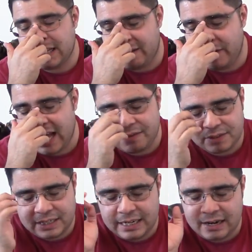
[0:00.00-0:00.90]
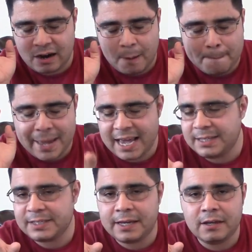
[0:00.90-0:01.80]
that we have seen are
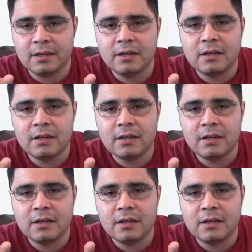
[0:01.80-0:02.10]
amazing.